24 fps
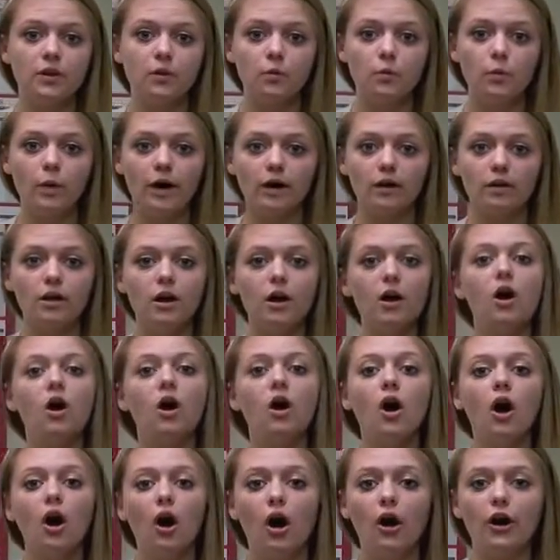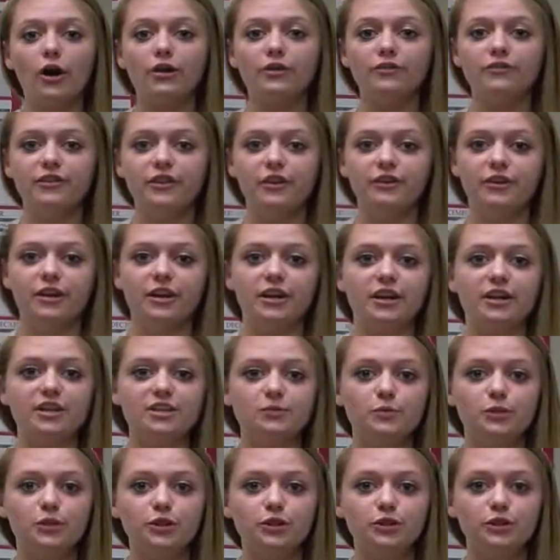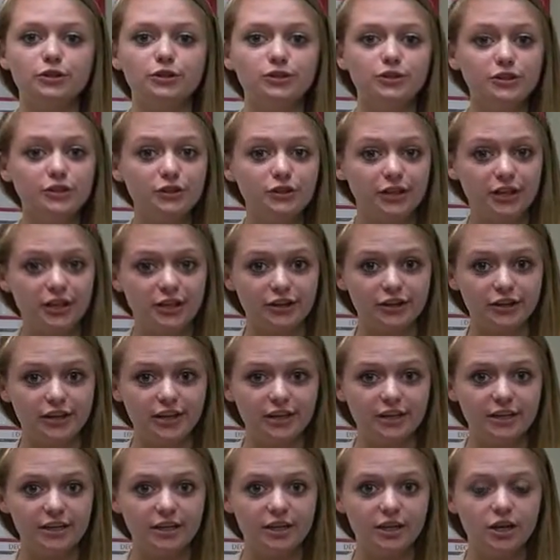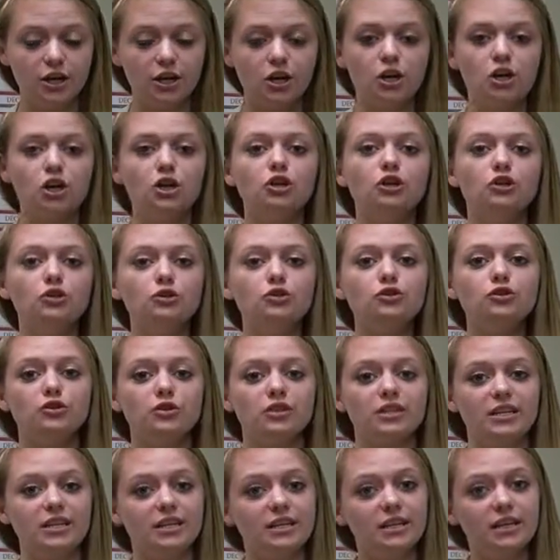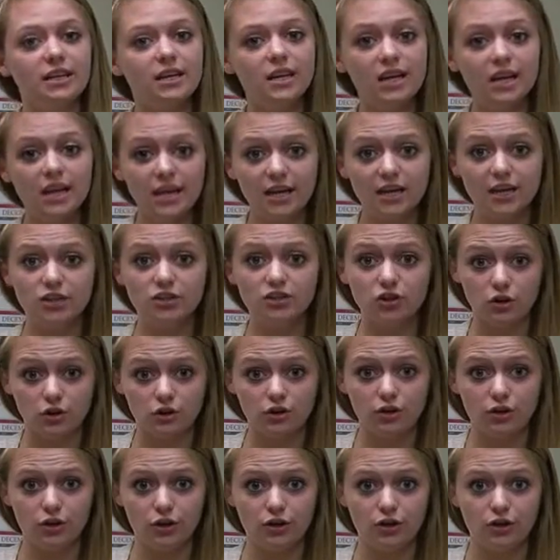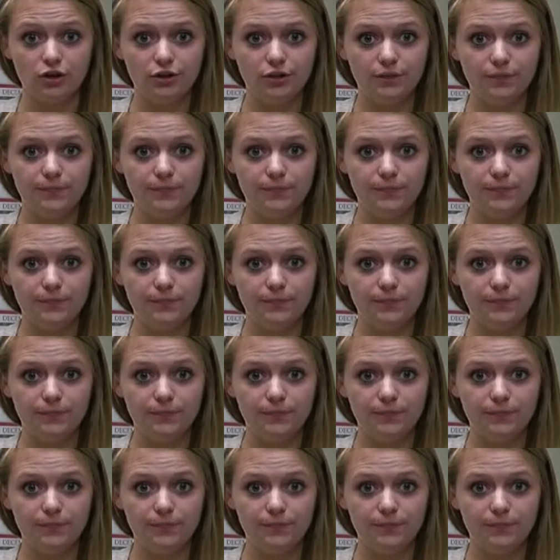Well, hard of hearing is when you lose your hearing, usually in adulthood.